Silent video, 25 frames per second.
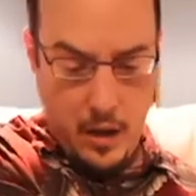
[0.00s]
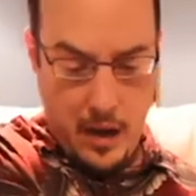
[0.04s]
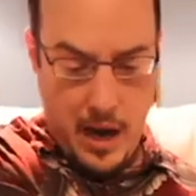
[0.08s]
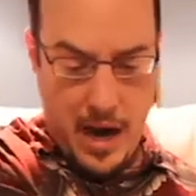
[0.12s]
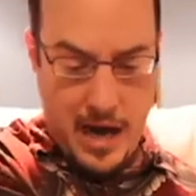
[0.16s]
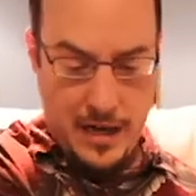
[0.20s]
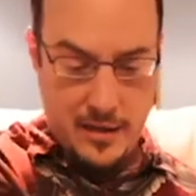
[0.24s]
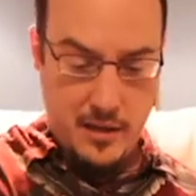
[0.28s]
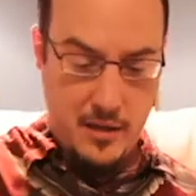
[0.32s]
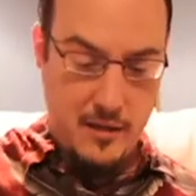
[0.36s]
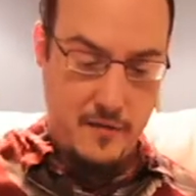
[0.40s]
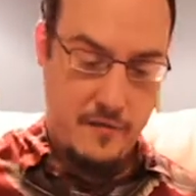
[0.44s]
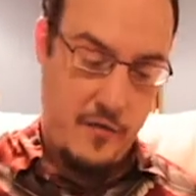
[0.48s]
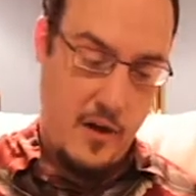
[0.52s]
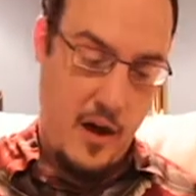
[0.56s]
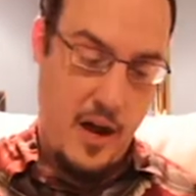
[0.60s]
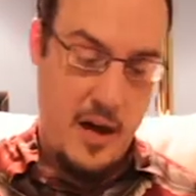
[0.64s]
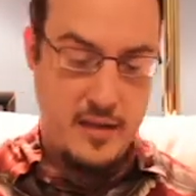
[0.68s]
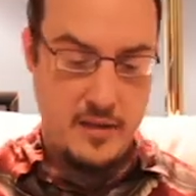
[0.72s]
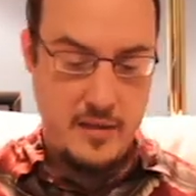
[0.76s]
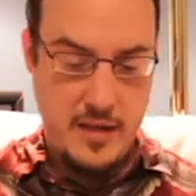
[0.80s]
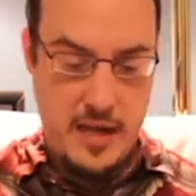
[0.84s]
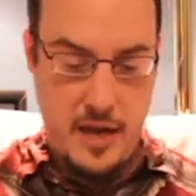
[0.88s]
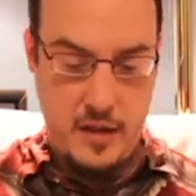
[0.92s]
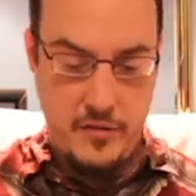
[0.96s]

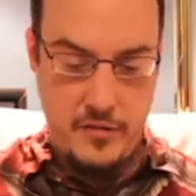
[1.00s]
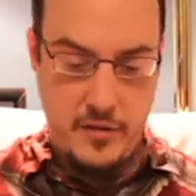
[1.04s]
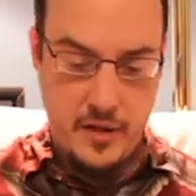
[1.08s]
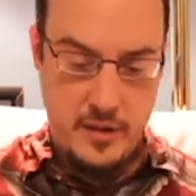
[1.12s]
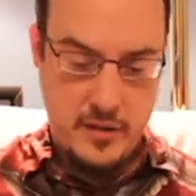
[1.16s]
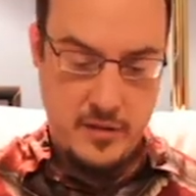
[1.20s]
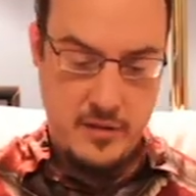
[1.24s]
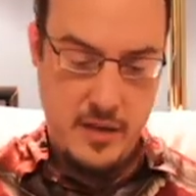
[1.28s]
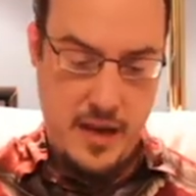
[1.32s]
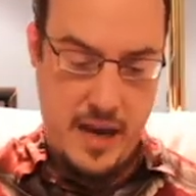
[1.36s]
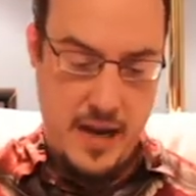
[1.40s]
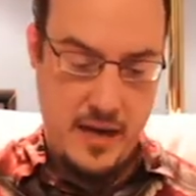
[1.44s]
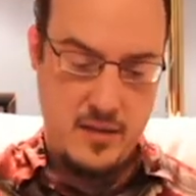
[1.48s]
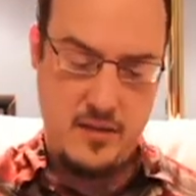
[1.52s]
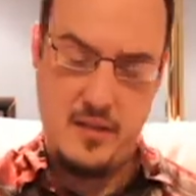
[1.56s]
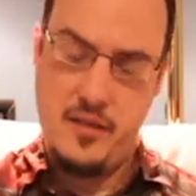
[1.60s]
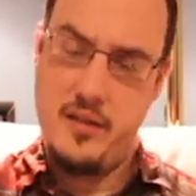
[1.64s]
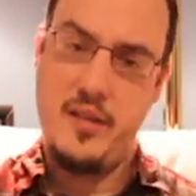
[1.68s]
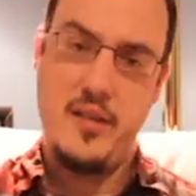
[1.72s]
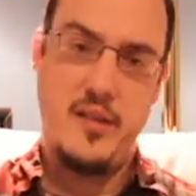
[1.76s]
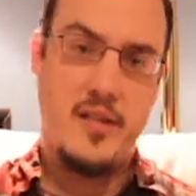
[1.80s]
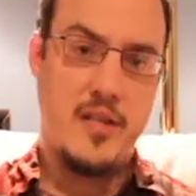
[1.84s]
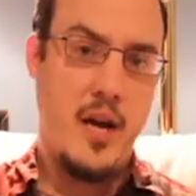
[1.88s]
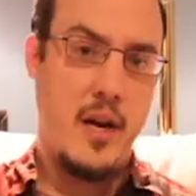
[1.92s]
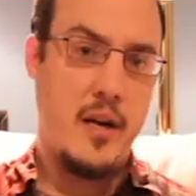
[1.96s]
identifies ethics as the
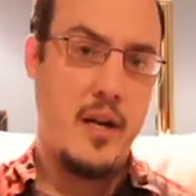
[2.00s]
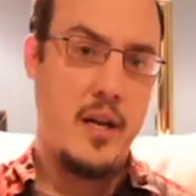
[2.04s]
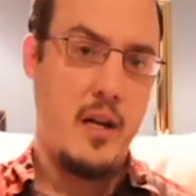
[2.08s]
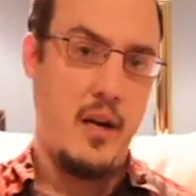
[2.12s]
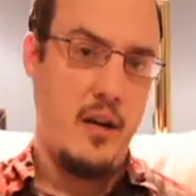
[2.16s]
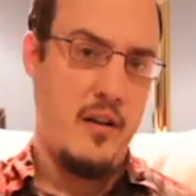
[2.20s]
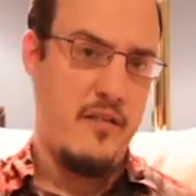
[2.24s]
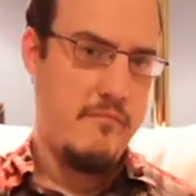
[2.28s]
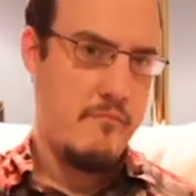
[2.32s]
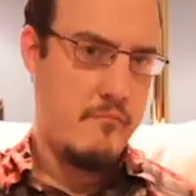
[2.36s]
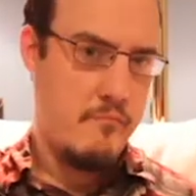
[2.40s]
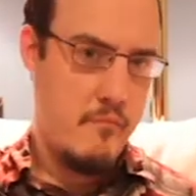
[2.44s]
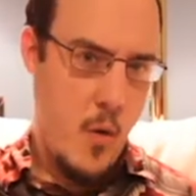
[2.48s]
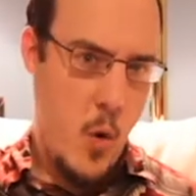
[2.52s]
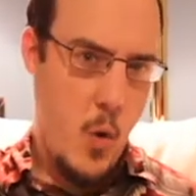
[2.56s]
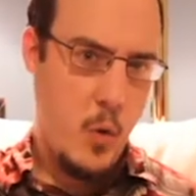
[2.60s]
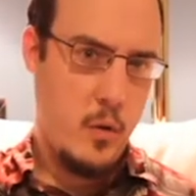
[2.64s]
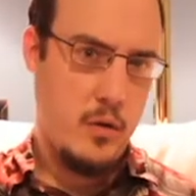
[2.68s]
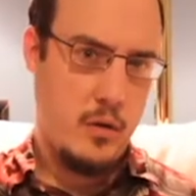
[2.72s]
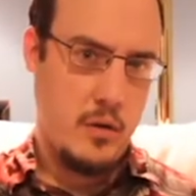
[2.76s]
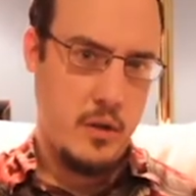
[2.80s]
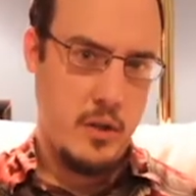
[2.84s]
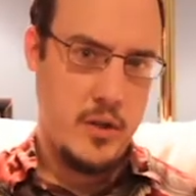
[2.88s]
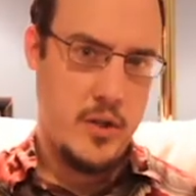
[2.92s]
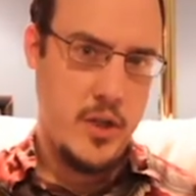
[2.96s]
study of
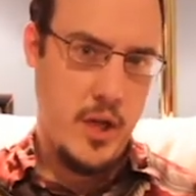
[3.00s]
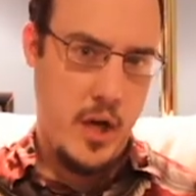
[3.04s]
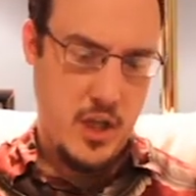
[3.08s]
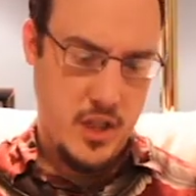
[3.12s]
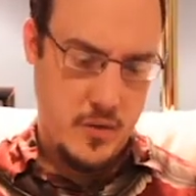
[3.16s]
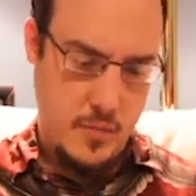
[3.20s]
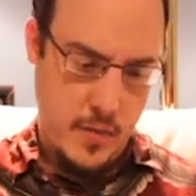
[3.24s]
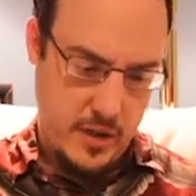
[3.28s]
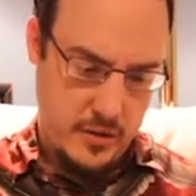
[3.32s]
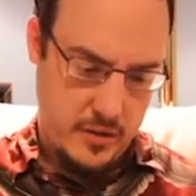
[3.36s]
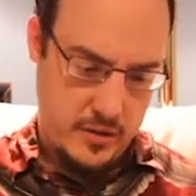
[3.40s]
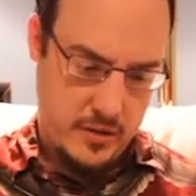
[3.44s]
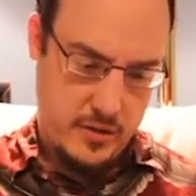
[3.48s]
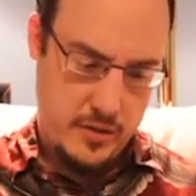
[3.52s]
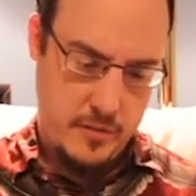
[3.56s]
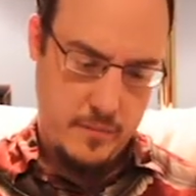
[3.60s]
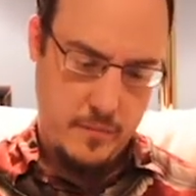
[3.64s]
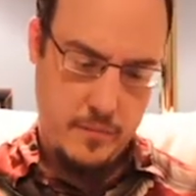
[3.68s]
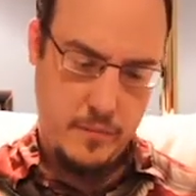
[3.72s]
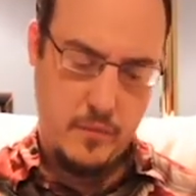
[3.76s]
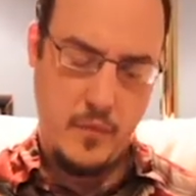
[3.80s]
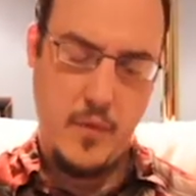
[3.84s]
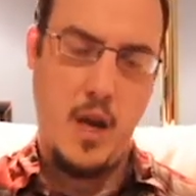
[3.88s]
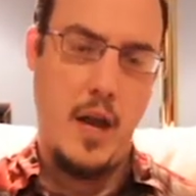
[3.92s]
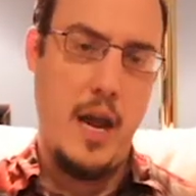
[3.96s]
moral judgments
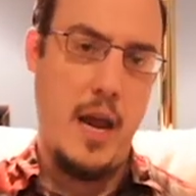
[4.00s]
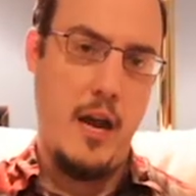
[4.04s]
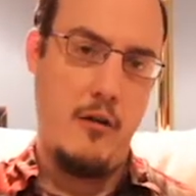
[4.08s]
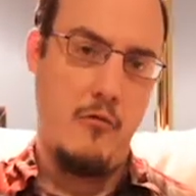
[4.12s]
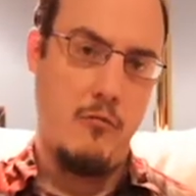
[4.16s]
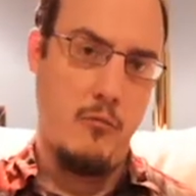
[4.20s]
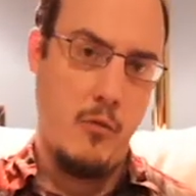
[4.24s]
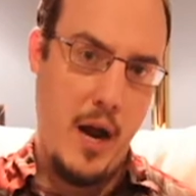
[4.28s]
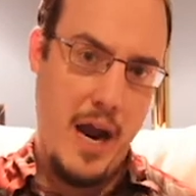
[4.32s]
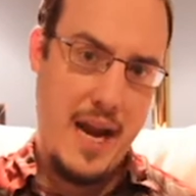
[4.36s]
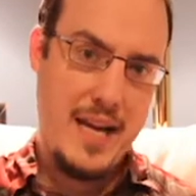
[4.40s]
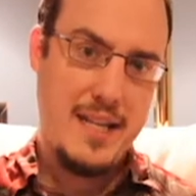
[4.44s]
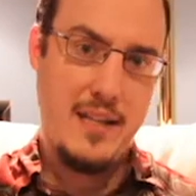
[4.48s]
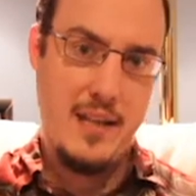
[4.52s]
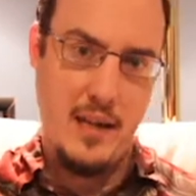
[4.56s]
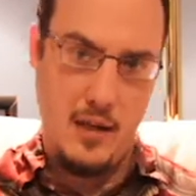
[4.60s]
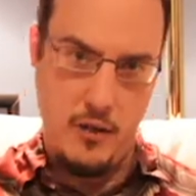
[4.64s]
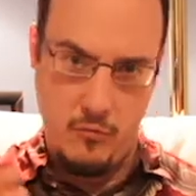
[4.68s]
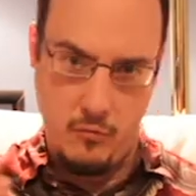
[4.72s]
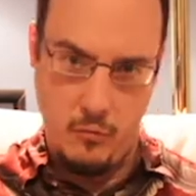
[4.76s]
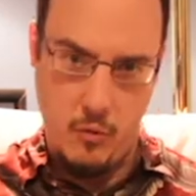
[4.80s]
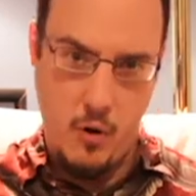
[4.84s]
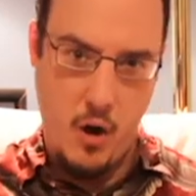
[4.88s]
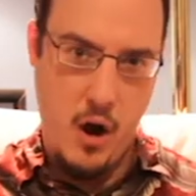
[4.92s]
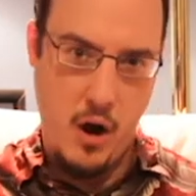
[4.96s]
and right
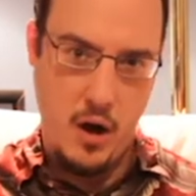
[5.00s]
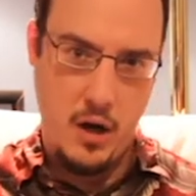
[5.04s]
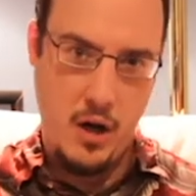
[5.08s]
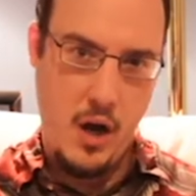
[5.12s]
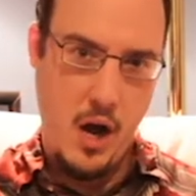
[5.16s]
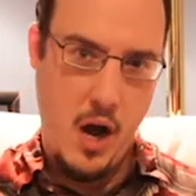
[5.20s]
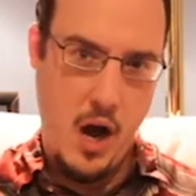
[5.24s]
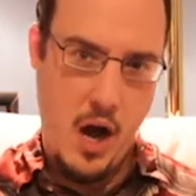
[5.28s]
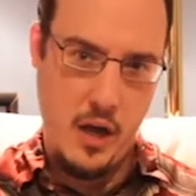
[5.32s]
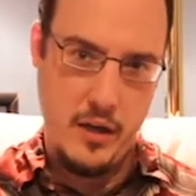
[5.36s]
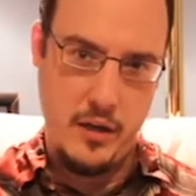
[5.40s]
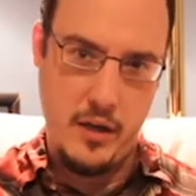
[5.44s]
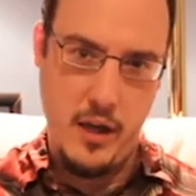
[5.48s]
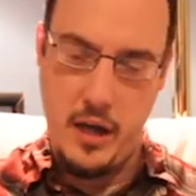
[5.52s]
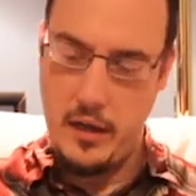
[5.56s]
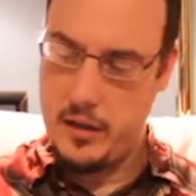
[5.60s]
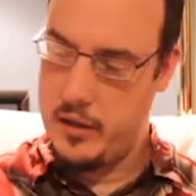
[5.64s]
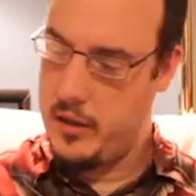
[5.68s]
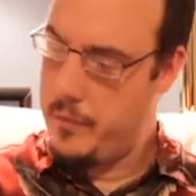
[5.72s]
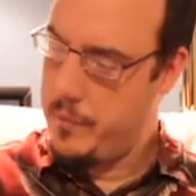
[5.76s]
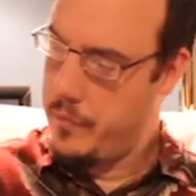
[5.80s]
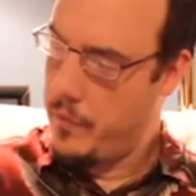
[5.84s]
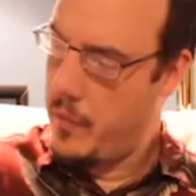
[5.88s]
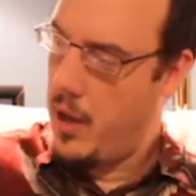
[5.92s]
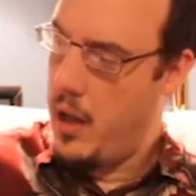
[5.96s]
and wrong conduct.